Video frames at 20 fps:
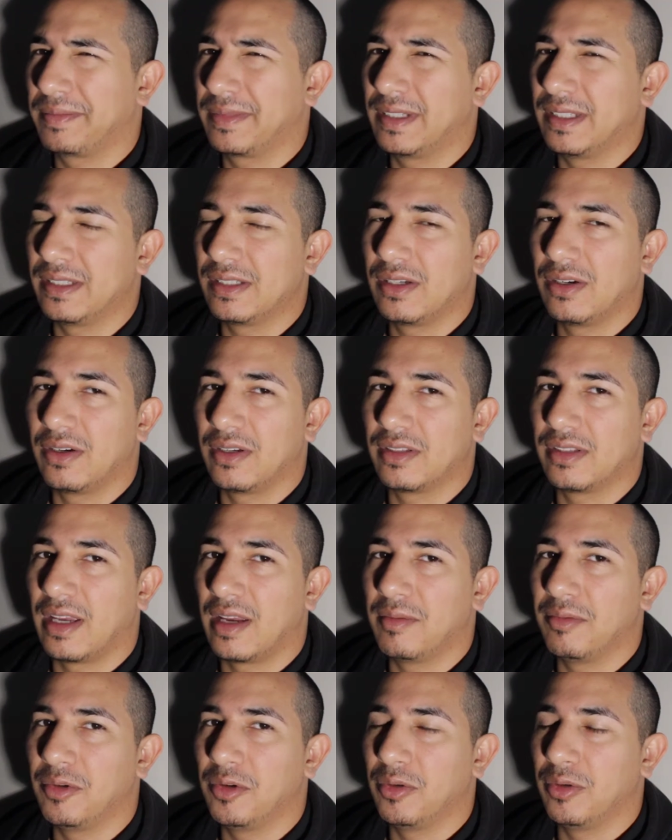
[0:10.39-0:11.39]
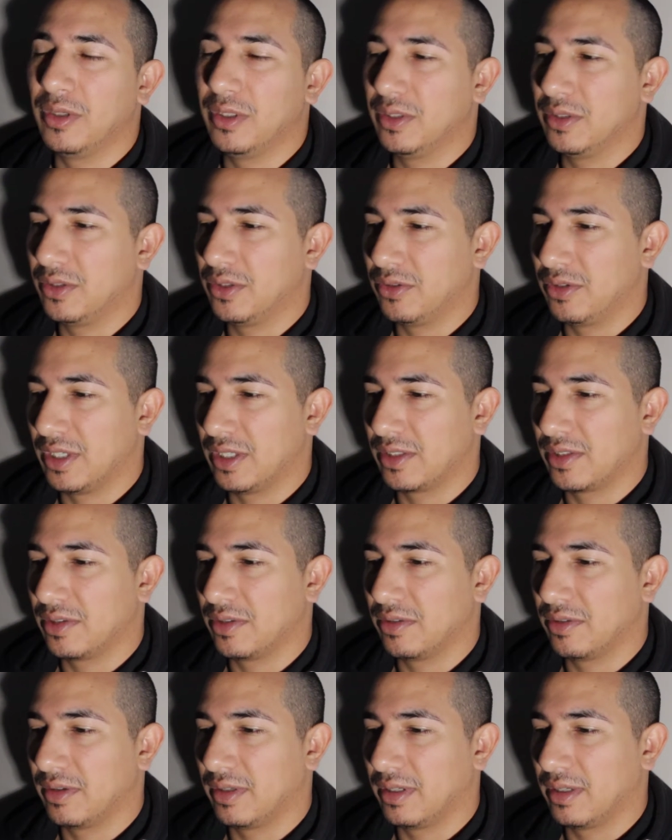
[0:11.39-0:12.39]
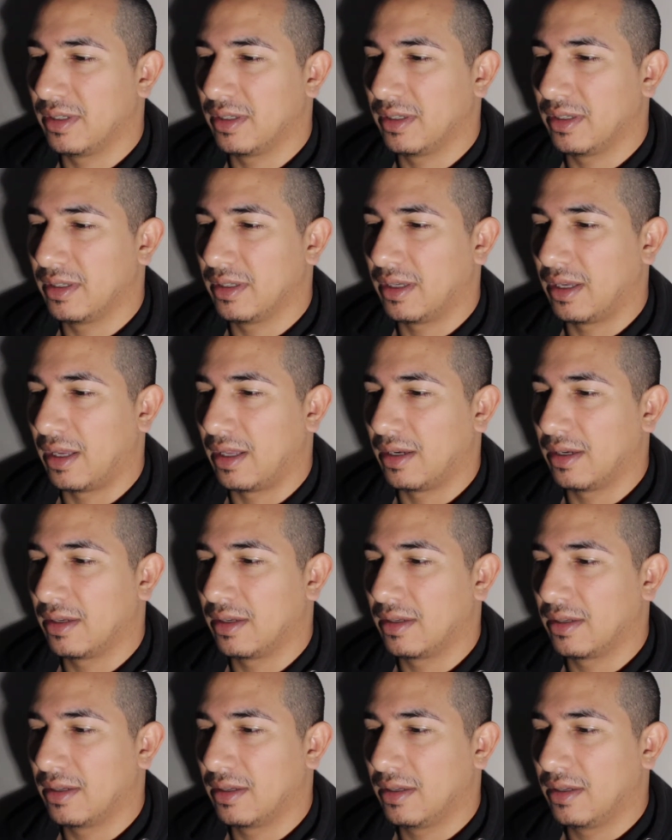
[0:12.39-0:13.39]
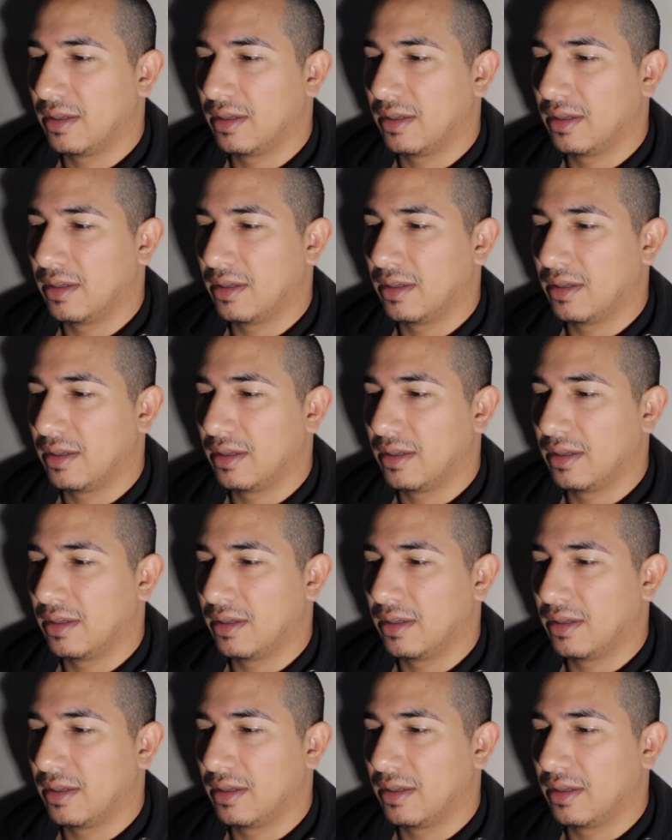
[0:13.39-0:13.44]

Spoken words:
considered a taboo in jiu-jitsu, and